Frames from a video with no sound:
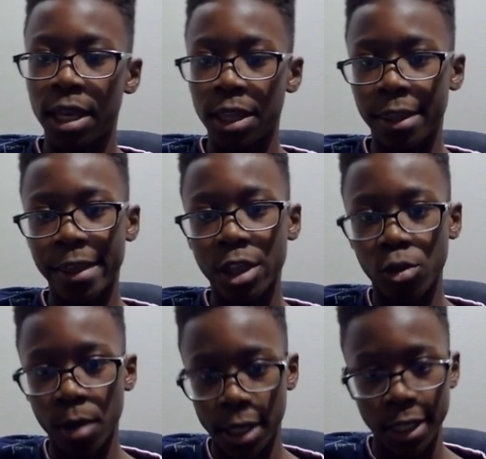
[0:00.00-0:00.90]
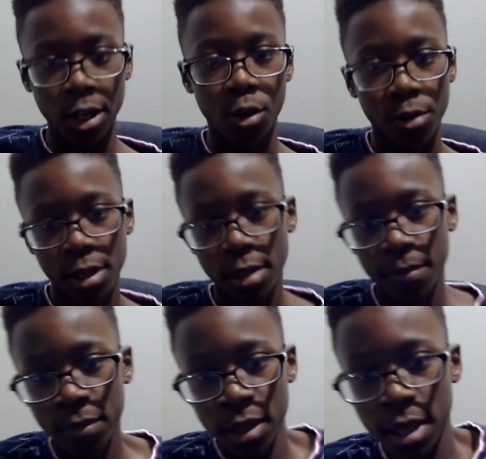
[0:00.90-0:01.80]
This is what he knows.
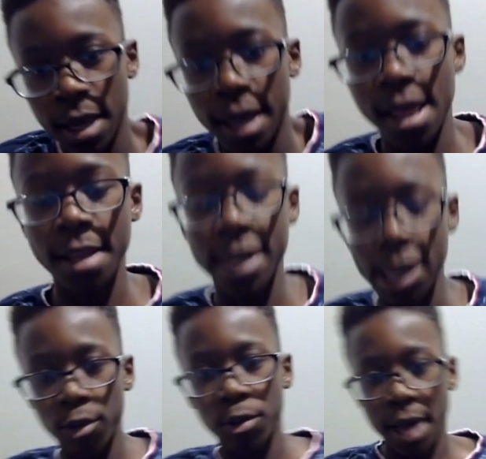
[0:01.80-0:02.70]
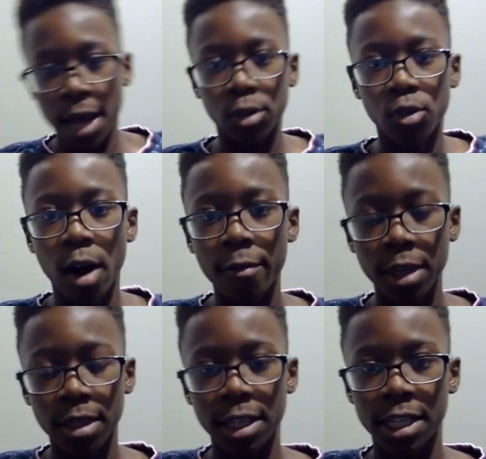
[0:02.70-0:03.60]
And then Diogo Dalot
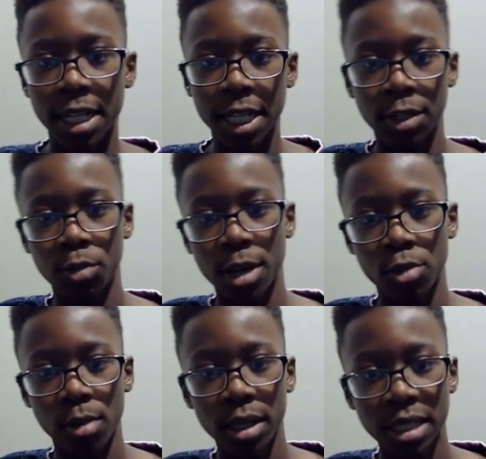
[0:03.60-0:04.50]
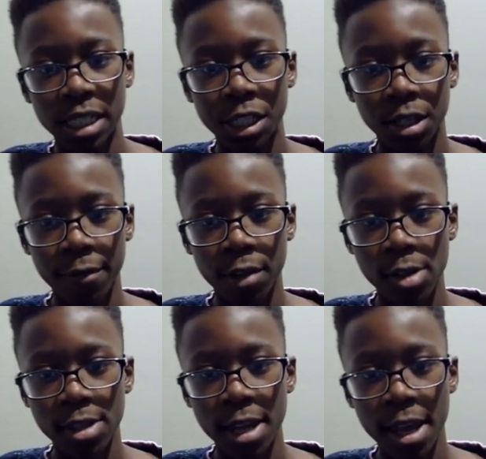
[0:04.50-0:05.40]
obviously didn't do as well as he should have
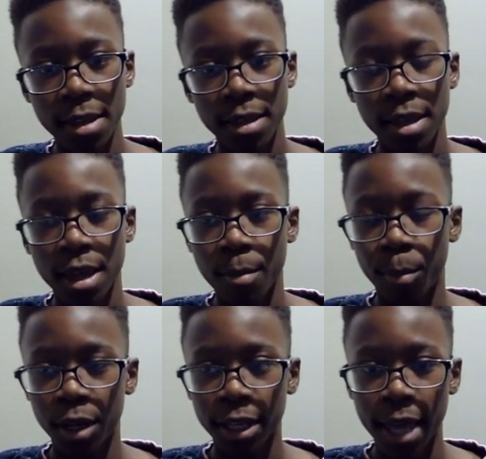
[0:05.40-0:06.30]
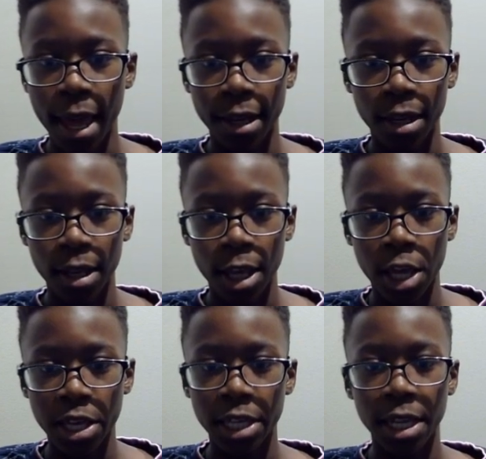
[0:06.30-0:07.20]
done today, but again,
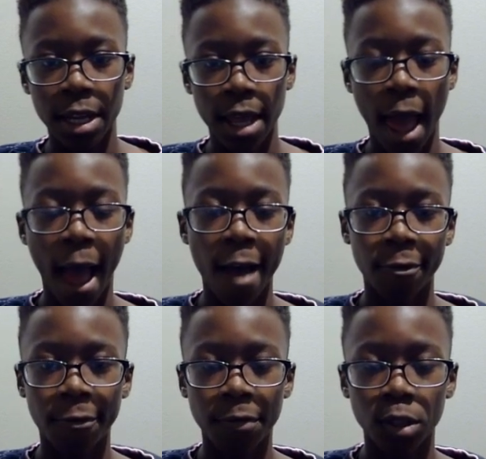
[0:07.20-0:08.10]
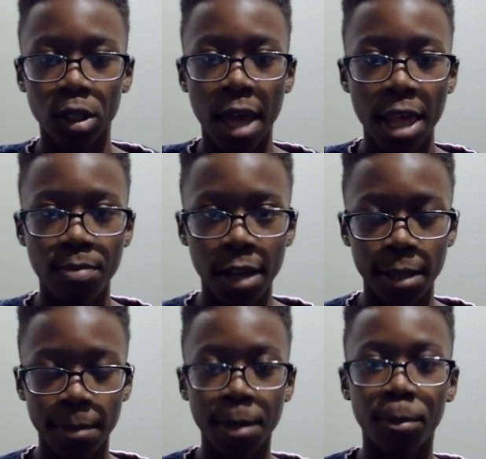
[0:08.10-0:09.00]
he didn't have as
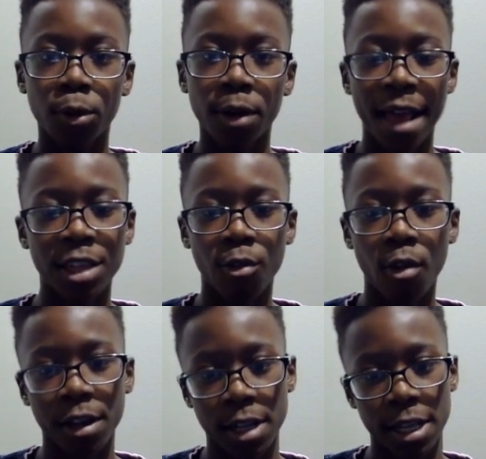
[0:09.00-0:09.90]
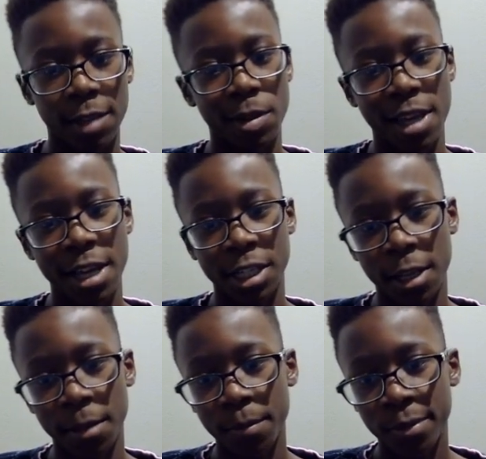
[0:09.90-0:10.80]
many people as he wanted in his possession.